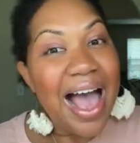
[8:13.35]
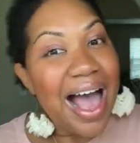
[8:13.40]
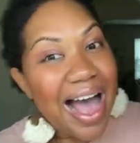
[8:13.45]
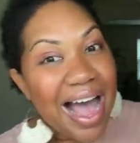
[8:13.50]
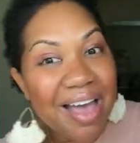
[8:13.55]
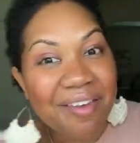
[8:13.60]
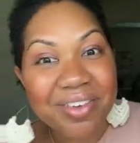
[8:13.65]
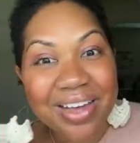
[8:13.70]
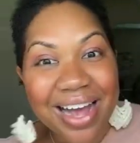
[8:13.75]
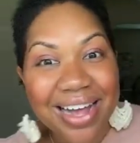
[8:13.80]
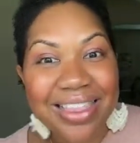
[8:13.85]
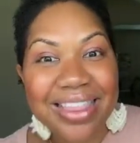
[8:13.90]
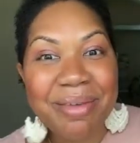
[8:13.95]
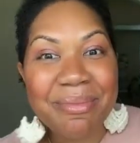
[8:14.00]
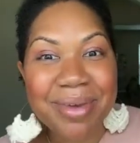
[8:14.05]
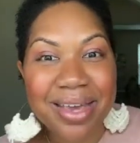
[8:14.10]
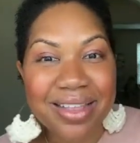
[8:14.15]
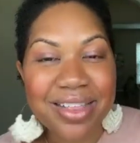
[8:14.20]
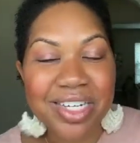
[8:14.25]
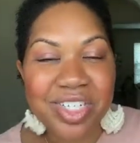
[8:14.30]
I've got
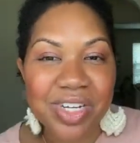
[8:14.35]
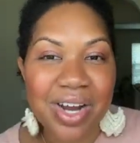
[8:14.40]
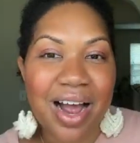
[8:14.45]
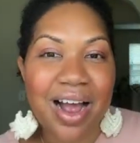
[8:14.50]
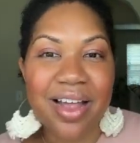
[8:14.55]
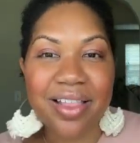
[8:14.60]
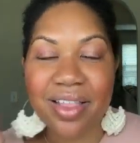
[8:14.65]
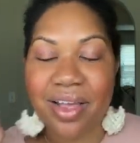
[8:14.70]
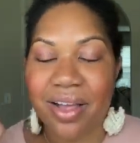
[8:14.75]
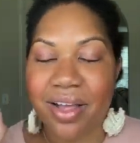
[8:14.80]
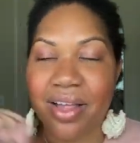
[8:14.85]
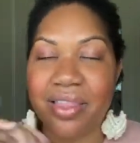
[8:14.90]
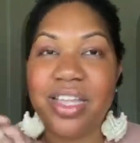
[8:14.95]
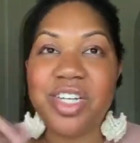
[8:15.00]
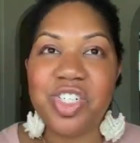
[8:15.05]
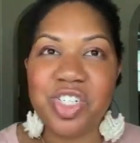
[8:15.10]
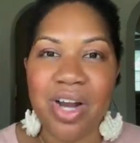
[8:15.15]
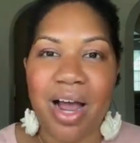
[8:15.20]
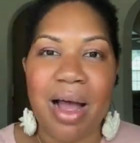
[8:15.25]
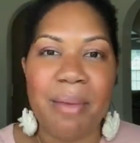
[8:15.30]
them in the shop.
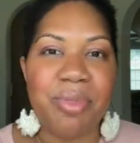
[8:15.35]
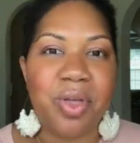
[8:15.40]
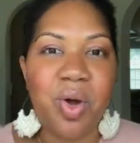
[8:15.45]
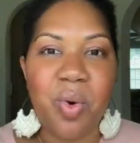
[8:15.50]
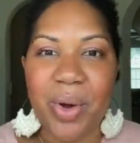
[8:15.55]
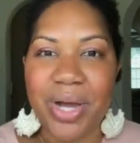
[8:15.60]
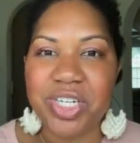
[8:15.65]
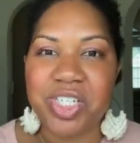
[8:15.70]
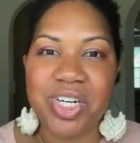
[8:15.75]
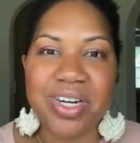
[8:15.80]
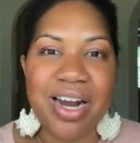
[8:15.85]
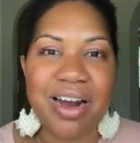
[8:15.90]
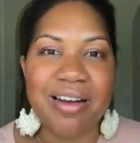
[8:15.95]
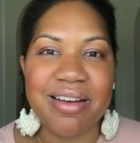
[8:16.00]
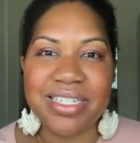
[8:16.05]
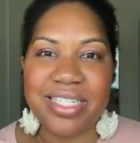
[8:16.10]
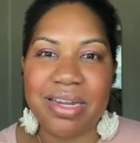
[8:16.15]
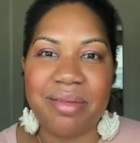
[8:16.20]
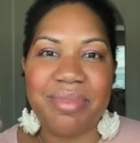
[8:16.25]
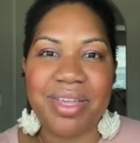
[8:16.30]
The
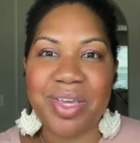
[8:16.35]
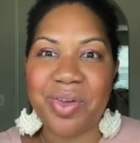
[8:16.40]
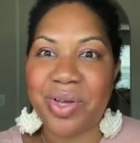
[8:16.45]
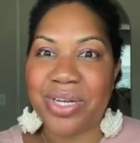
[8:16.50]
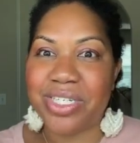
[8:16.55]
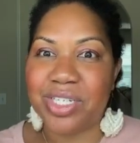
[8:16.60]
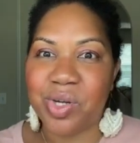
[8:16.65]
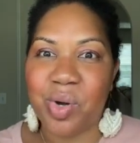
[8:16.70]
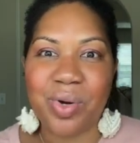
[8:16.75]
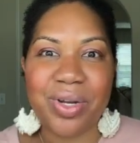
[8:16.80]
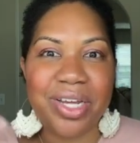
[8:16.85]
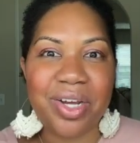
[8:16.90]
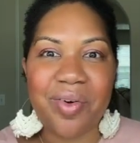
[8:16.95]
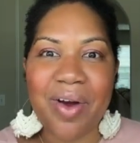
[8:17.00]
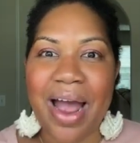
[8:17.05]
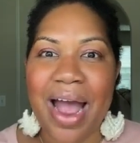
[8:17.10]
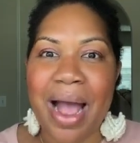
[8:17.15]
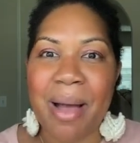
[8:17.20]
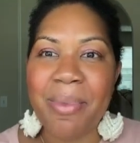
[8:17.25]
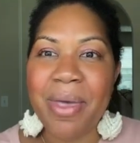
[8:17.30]
questionnaire is something you can totally
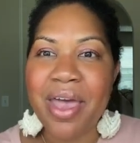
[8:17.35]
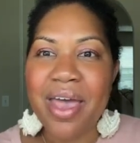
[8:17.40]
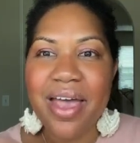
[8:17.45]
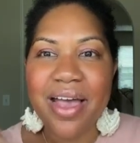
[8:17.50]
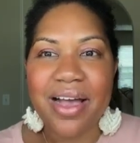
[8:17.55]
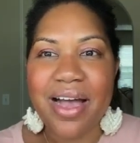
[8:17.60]
grab,